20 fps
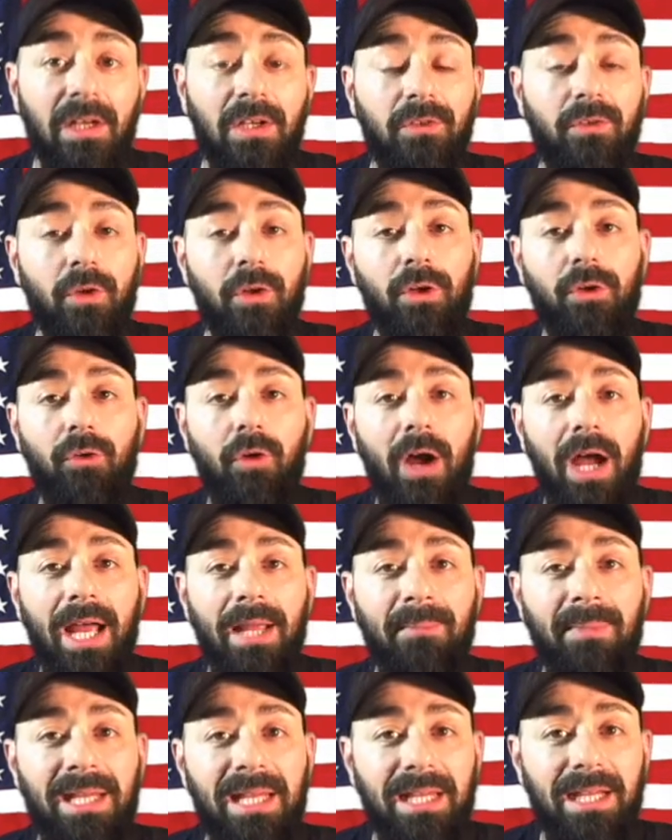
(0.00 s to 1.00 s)
So the
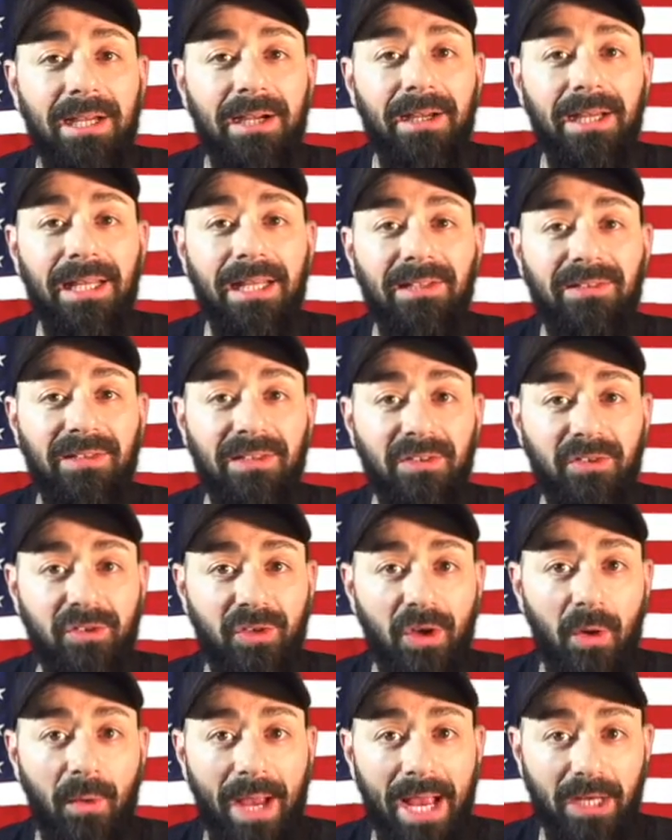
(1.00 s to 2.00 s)
crime here isn't
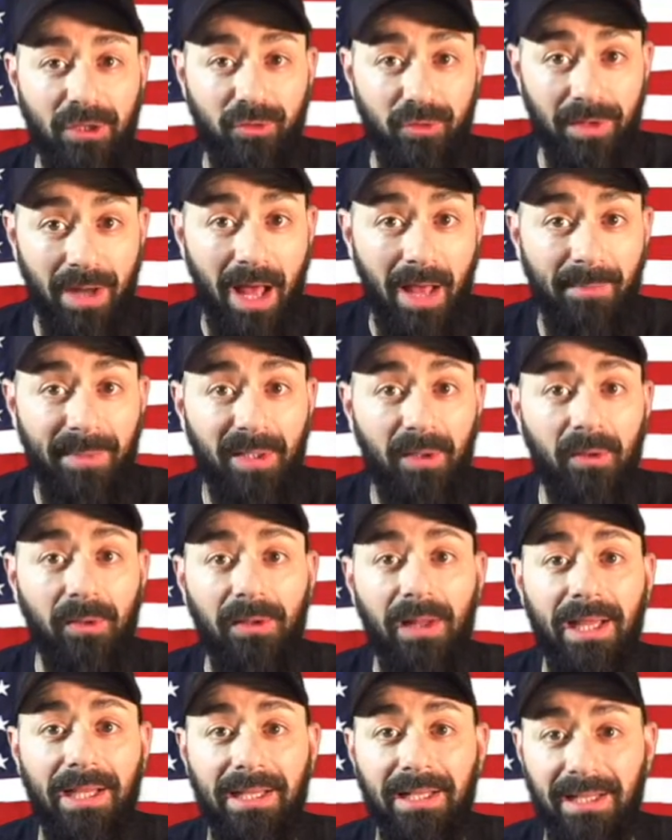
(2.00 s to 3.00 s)
so astronomical
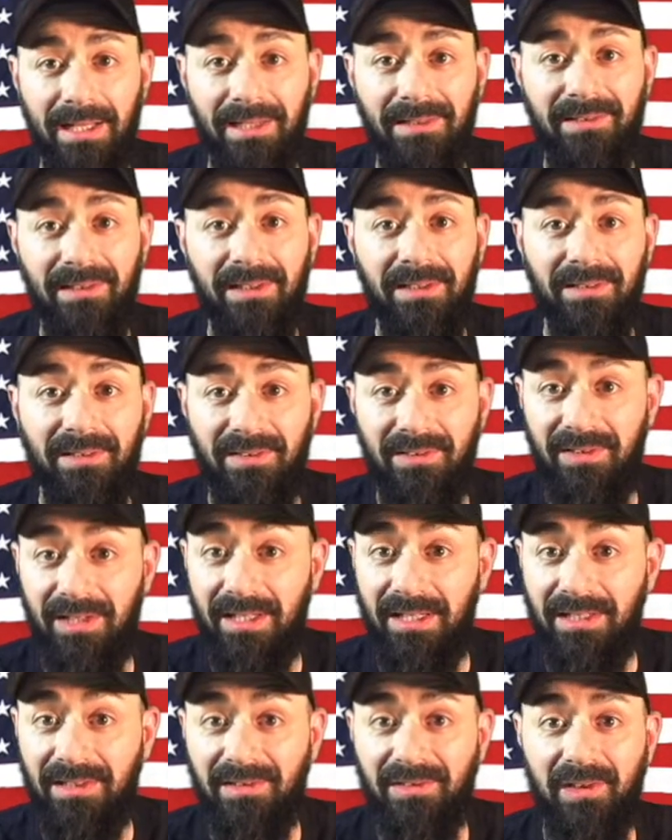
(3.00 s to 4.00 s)
like it is in
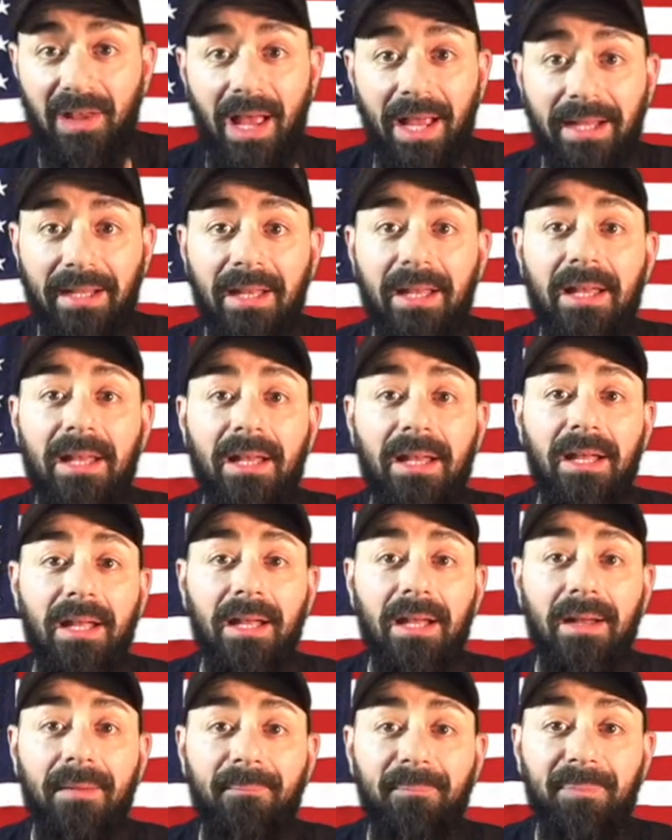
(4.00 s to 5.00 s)
cities like
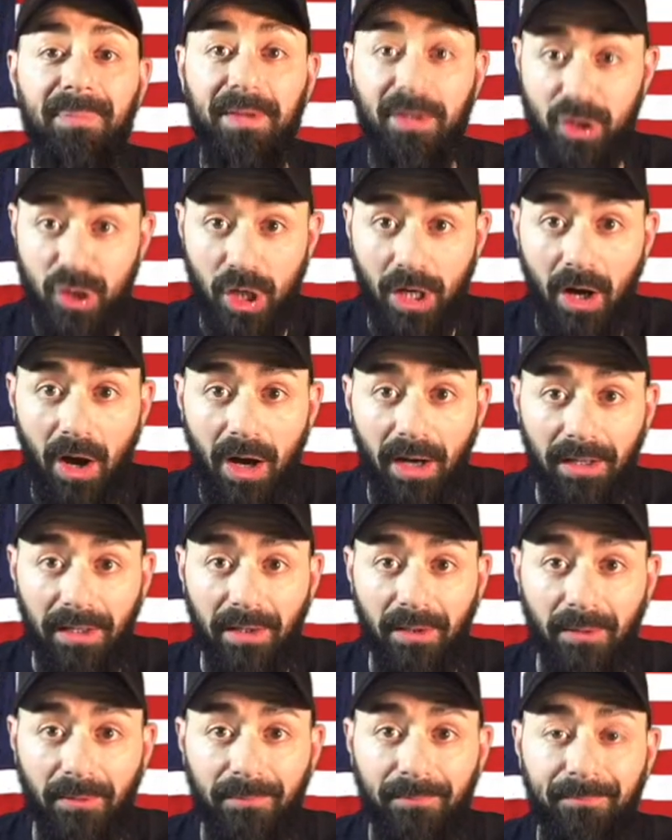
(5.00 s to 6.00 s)

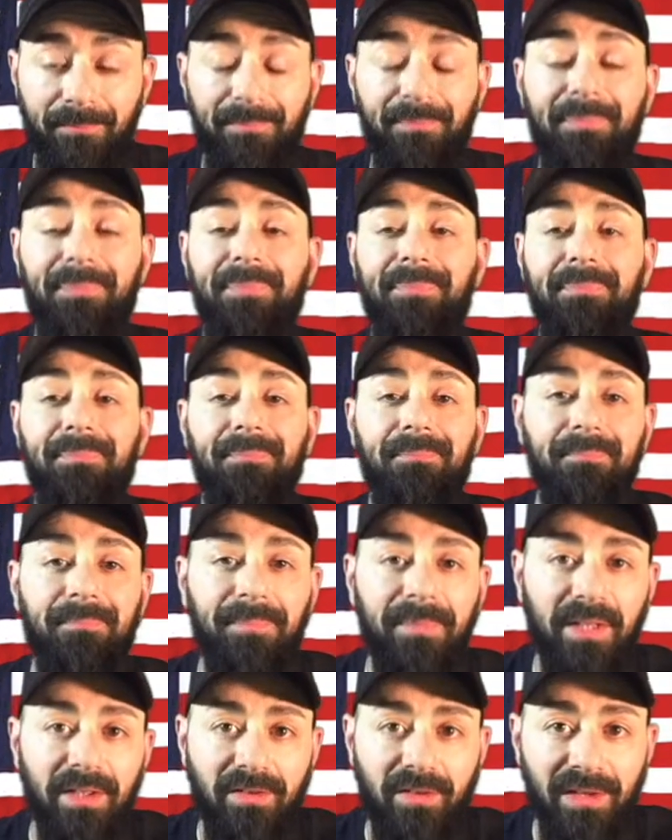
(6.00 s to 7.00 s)
Chicago,
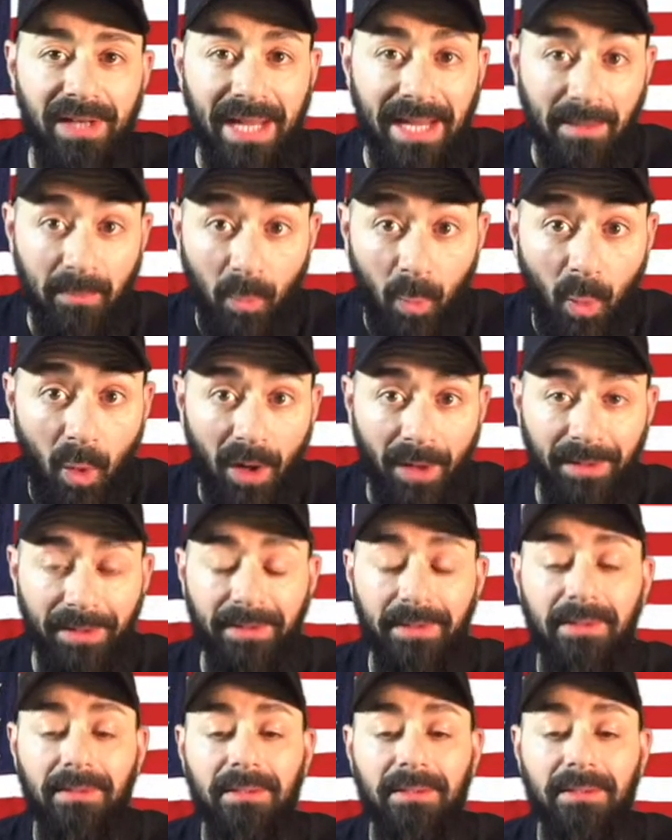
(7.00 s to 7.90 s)
to name one.